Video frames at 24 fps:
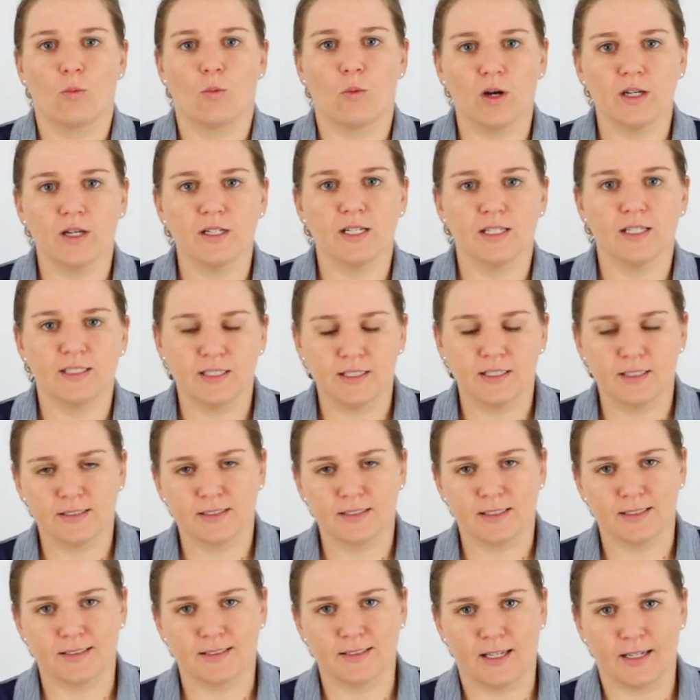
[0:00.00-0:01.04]
One
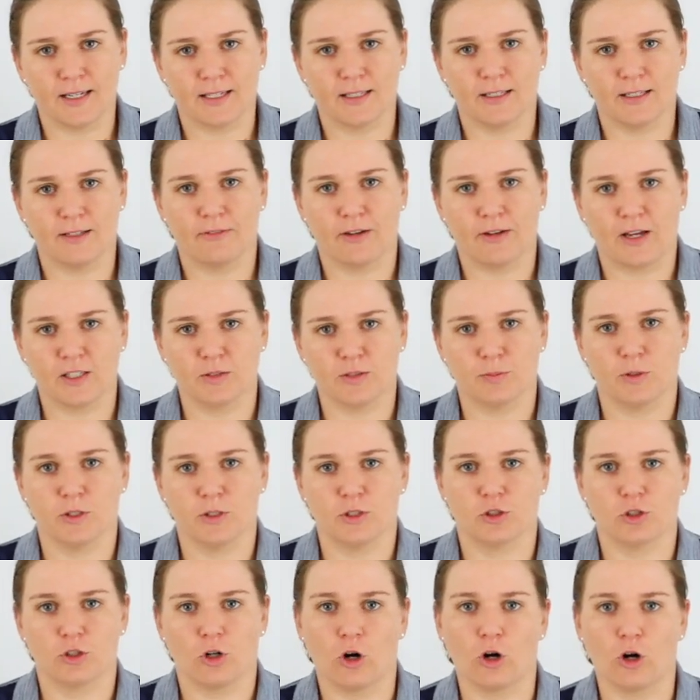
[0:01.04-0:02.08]
Adidas executive has
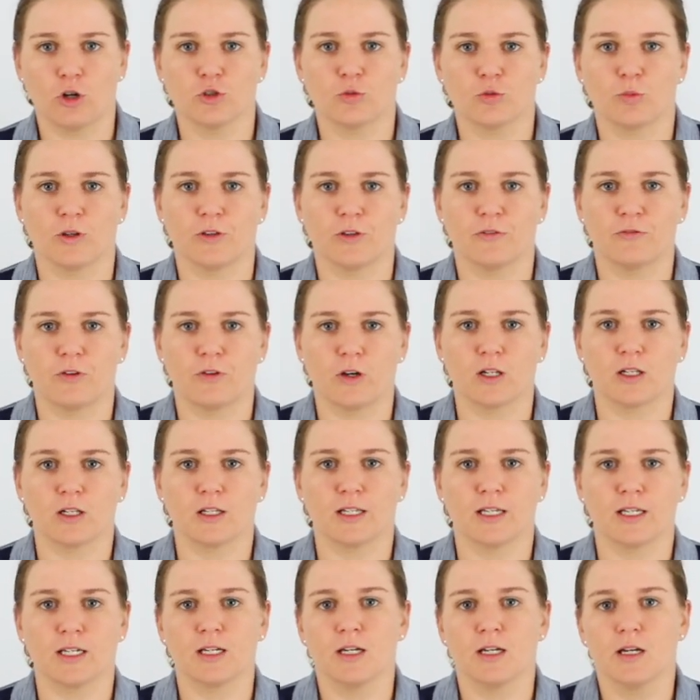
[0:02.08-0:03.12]
been charged with
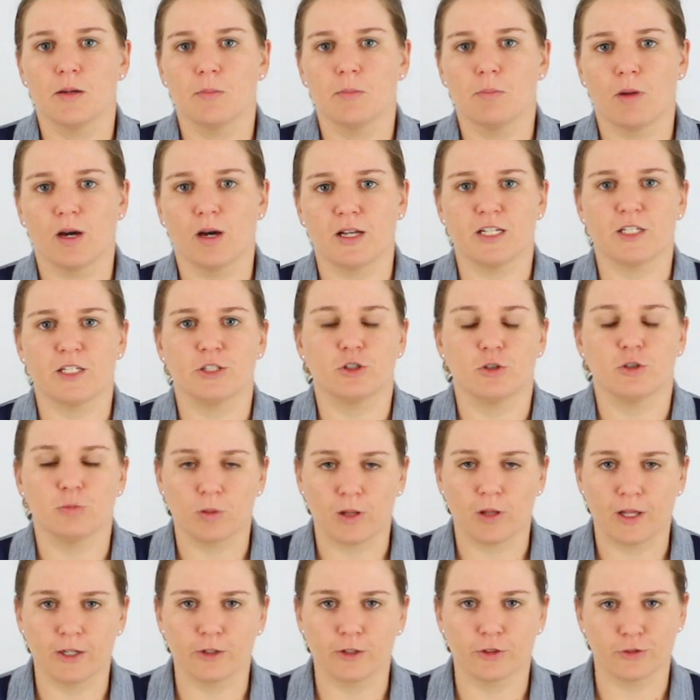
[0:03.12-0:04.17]
funneling money to
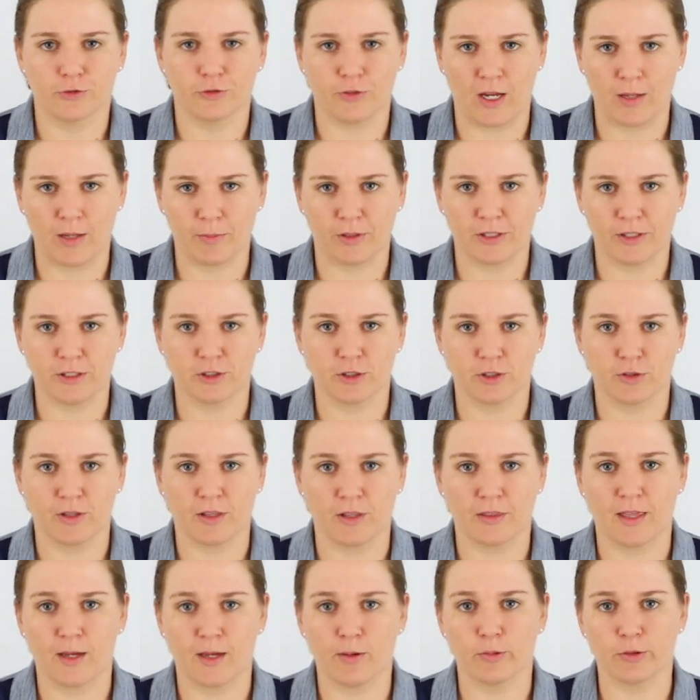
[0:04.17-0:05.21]
players' families so
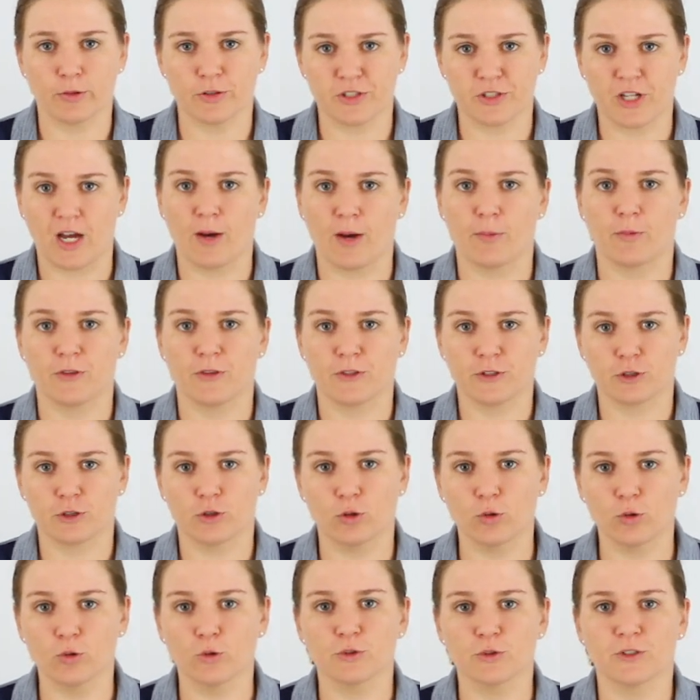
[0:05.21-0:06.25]
that they will sign with
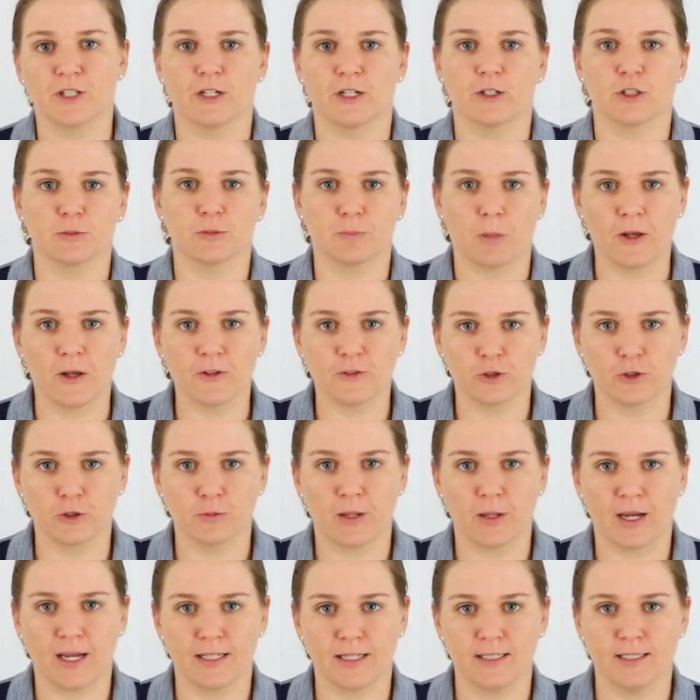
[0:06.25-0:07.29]
schools that are sponsored
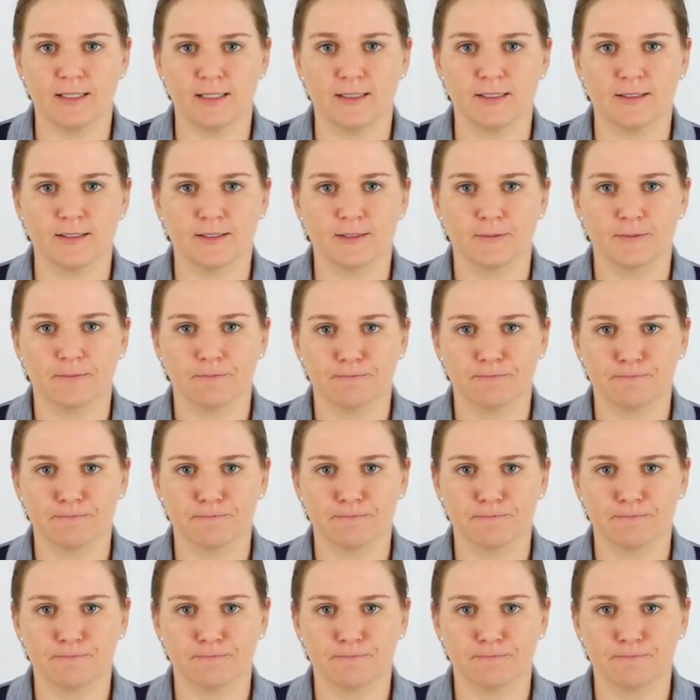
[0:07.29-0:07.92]
by Adidas.